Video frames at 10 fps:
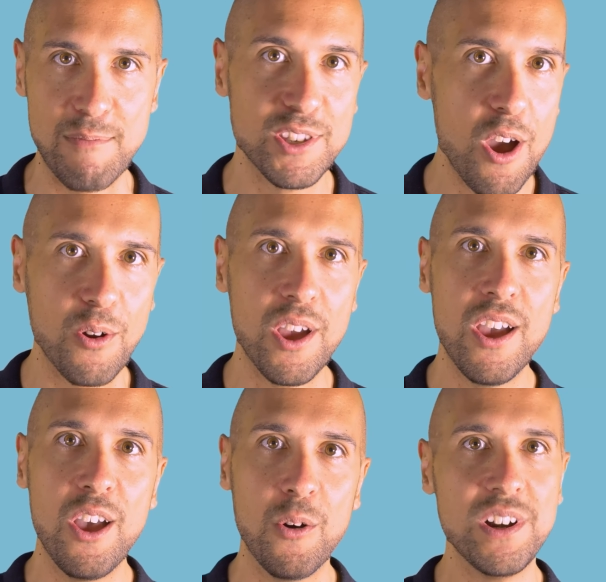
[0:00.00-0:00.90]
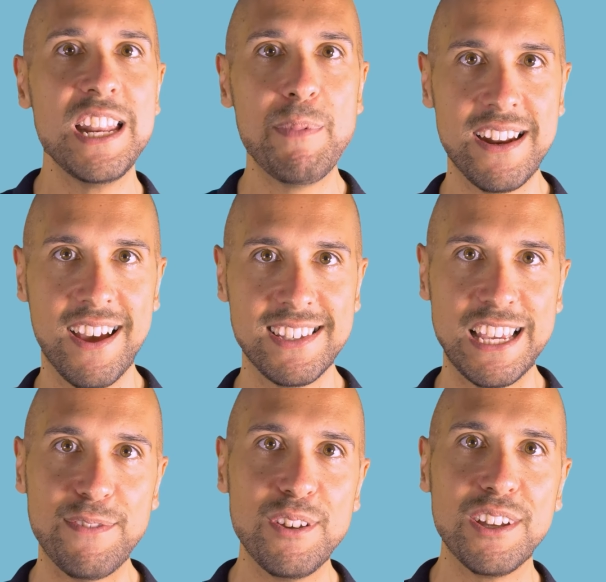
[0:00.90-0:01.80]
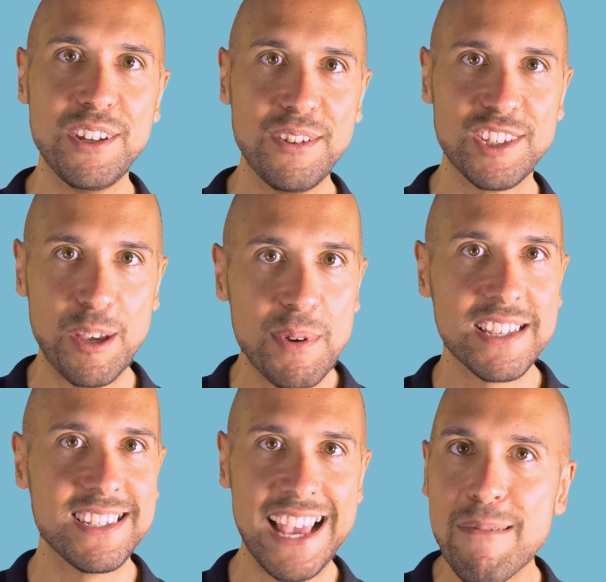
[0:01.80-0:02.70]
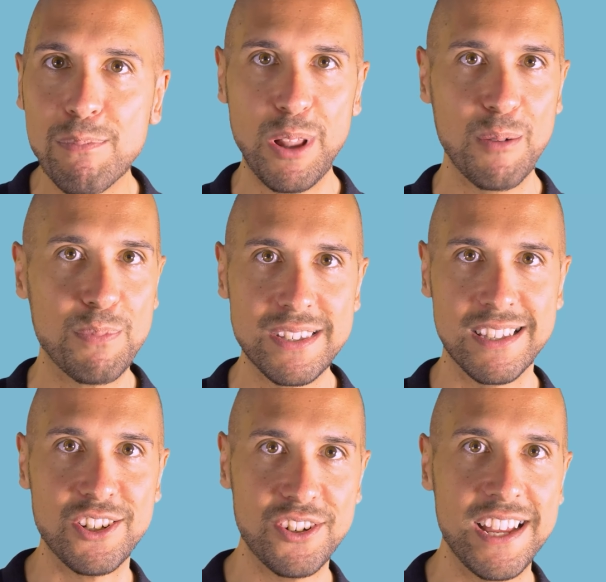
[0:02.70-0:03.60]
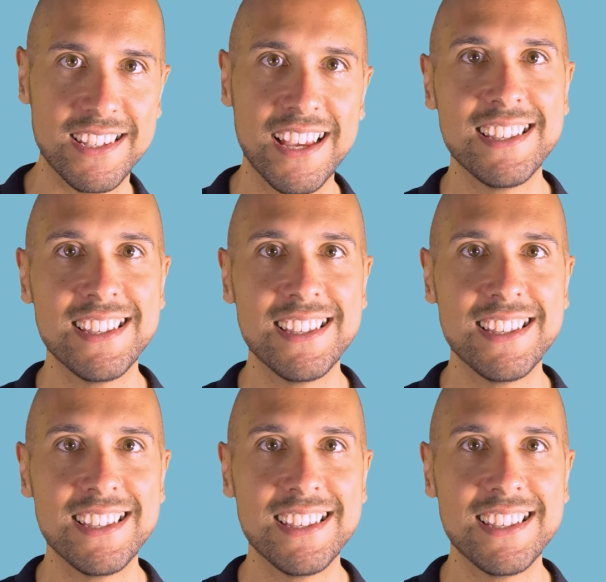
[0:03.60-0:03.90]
So, wouldn't it be nice if you could use some of the same blockbuster tricks